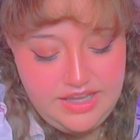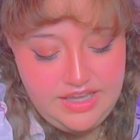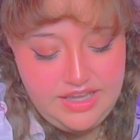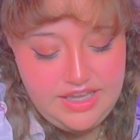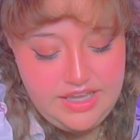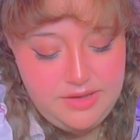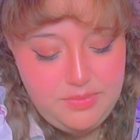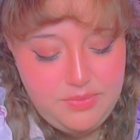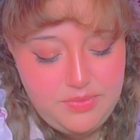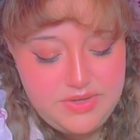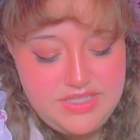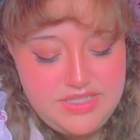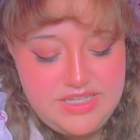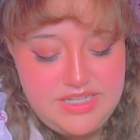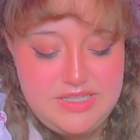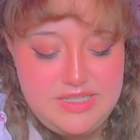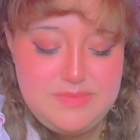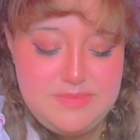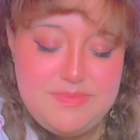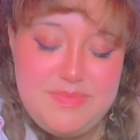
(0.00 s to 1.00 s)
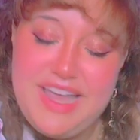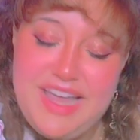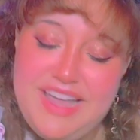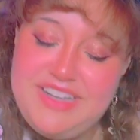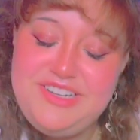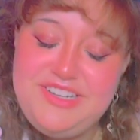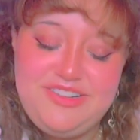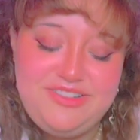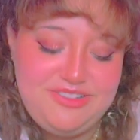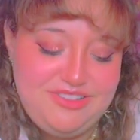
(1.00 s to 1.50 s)
it wasn't as
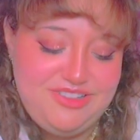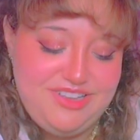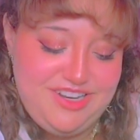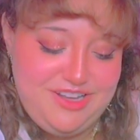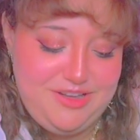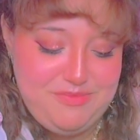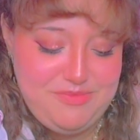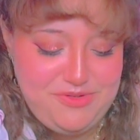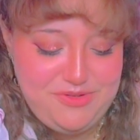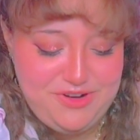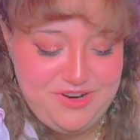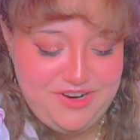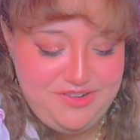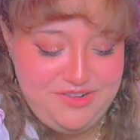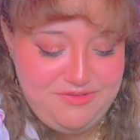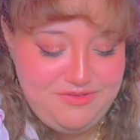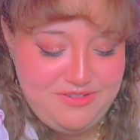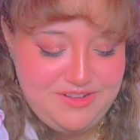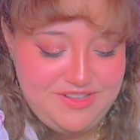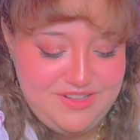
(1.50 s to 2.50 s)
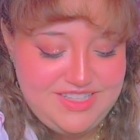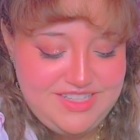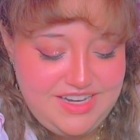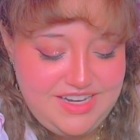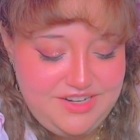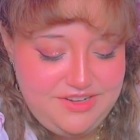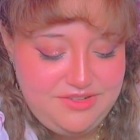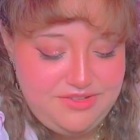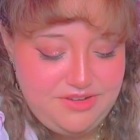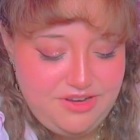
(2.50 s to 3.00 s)
magical anymore once I
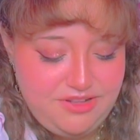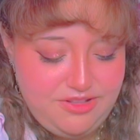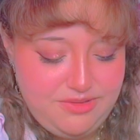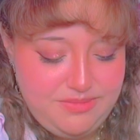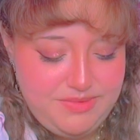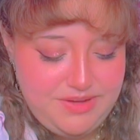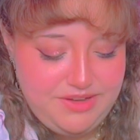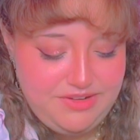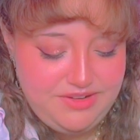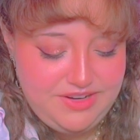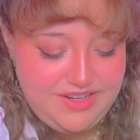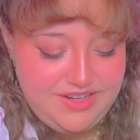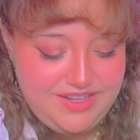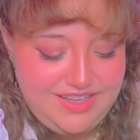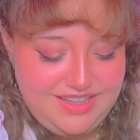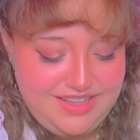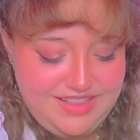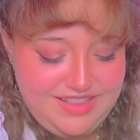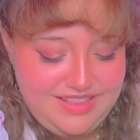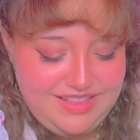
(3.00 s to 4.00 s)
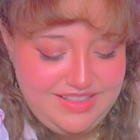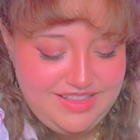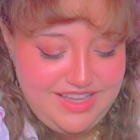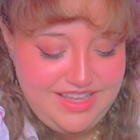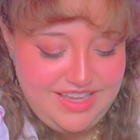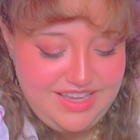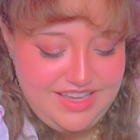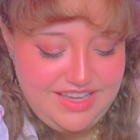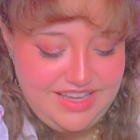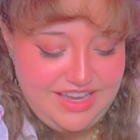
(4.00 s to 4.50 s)
knew all about it.
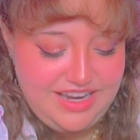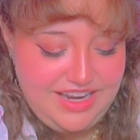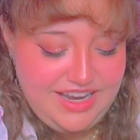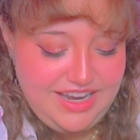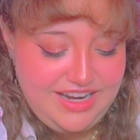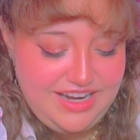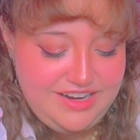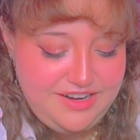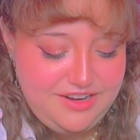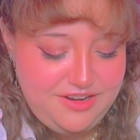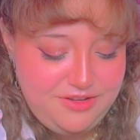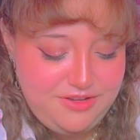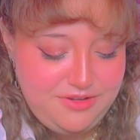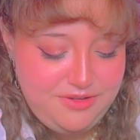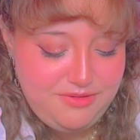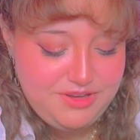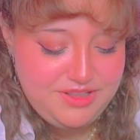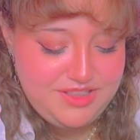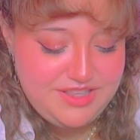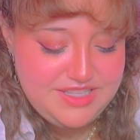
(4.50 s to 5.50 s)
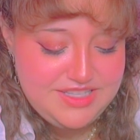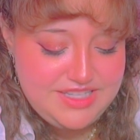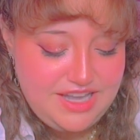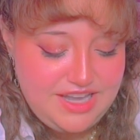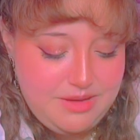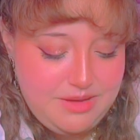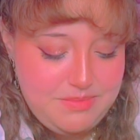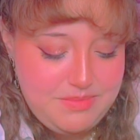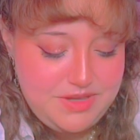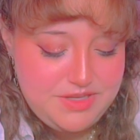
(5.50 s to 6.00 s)
Like, I kind of knew what the
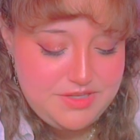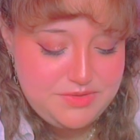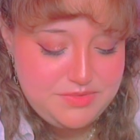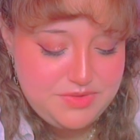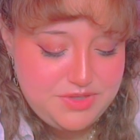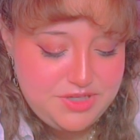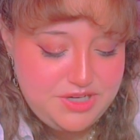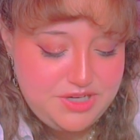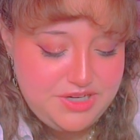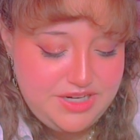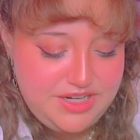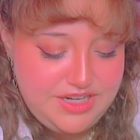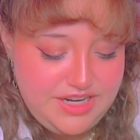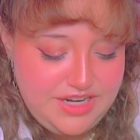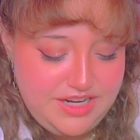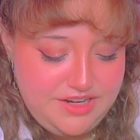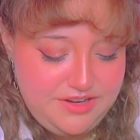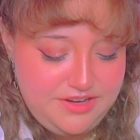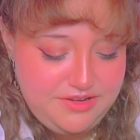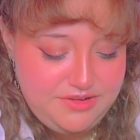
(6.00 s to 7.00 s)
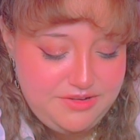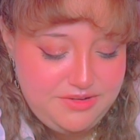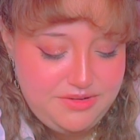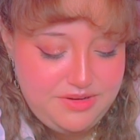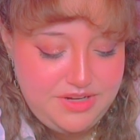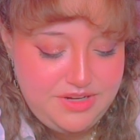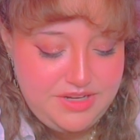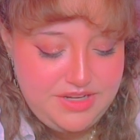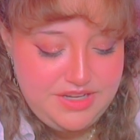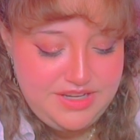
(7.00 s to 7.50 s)
zombies were, and I knew,
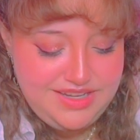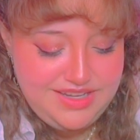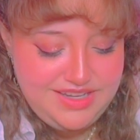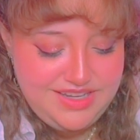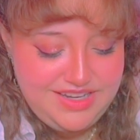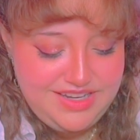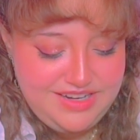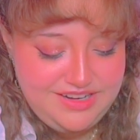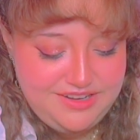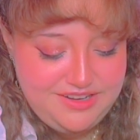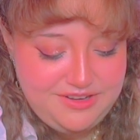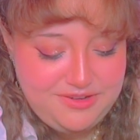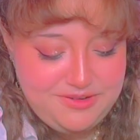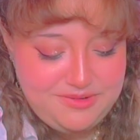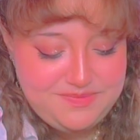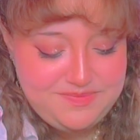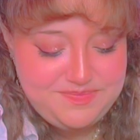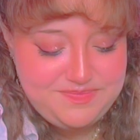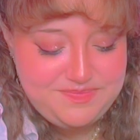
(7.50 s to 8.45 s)
you know,